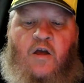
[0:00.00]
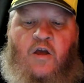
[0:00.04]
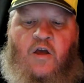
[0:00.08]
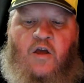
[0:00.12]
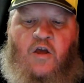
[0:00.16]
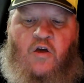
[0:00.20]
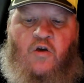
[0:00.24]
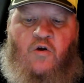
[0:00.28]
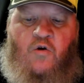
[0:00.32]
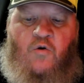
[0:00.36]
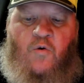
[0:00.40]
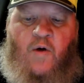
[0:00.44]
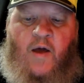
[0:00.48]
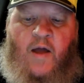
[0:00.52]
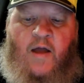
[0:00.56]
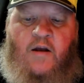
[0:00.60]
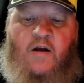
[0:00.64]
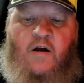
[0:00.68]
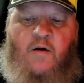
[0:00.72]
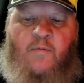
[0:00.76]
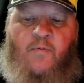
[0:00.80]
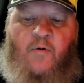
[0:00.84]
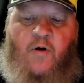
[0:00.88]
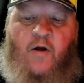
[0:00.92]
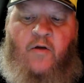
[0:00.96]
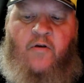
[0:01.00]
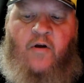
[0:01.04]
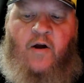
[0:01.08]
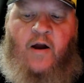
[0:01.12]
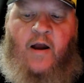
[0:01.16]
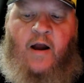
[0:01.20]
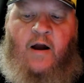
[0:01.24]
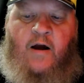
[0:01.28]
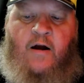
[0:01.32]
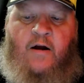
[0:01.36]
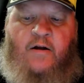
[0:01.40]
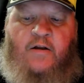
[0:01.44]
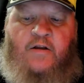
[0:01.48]
You and your brother
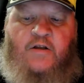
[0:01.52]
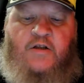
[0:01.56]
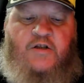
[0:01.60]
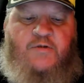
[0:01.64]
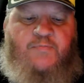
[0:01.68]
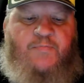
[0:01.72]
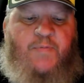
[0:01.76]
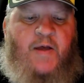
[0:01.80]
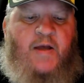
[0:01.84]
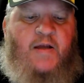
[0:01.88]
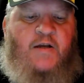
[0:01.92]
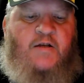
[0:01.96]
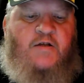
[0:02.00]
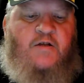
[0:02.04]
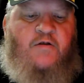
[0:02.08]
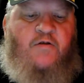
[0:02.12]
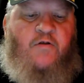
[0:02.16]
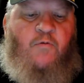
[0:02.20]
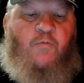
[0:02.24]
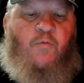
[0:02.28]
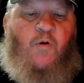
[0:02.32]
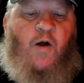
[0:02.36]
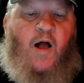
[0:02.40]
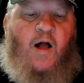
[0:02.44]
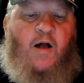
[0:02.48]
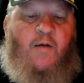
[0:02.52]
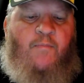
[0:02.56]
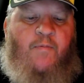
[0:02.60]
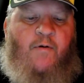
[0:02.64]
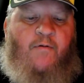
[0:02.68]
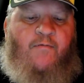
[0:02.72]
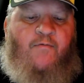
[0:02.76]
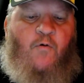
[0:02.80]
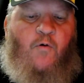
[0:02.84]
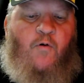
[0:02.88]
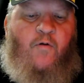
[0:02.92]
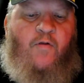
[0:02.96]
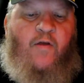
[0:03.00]
Aaron speak to the rock
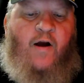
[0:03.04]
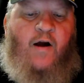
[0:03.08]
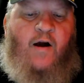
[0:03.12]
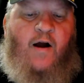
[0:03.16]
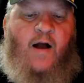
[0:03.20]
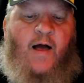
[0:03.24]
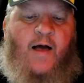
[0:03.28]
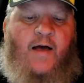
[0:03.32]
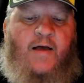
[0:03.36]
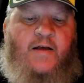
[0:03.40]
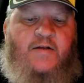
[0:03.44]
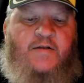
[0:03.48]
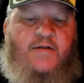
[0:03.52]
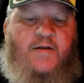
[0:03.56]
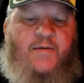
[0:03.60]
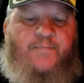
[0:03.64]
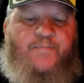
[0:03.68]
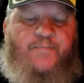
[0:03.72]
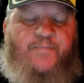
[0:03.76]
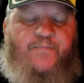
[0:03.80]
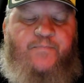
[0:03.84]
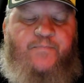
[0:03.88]
before their eyes,